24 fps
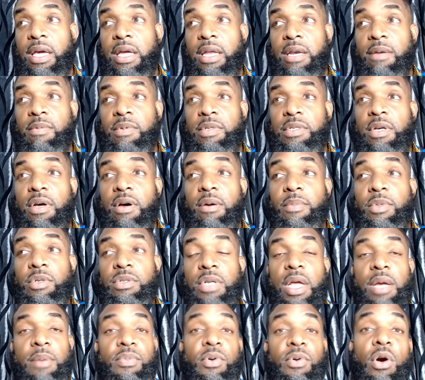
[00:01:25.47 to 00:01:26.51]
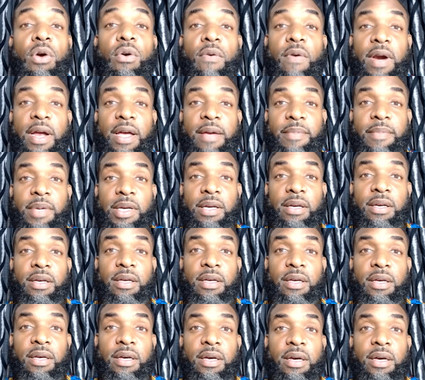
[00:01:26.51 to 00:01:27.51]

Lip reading: And it was almost like programming.